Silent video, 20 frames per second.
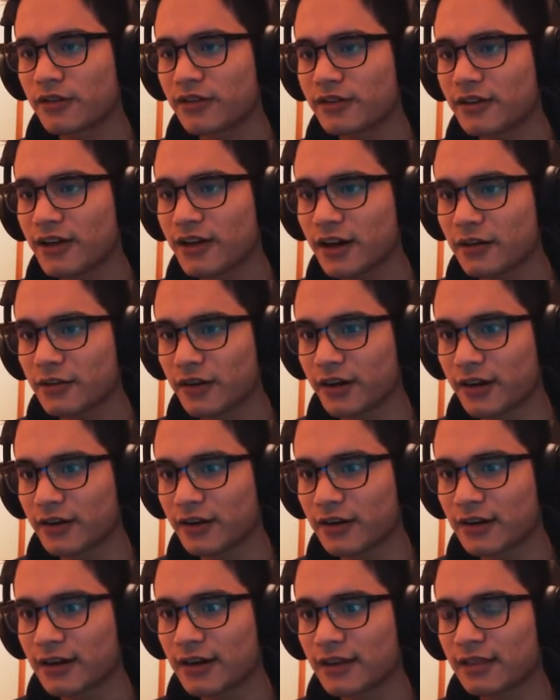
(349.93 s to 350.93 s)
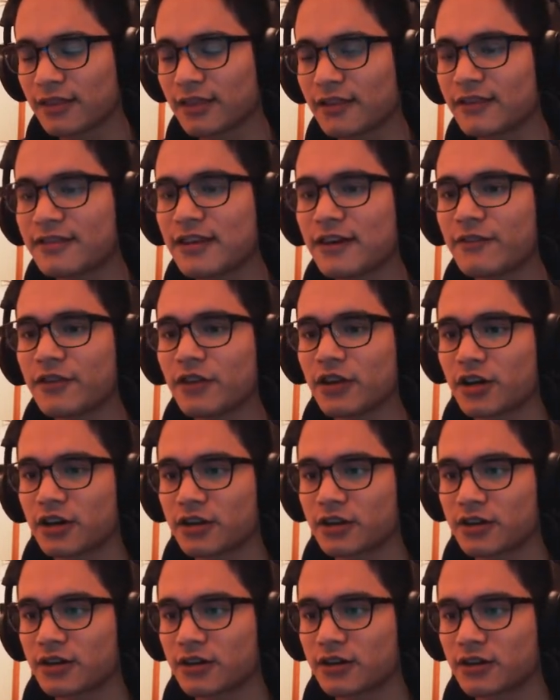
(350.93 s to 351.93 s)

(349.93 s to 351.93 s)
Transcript: Read the diary. Let's have a look.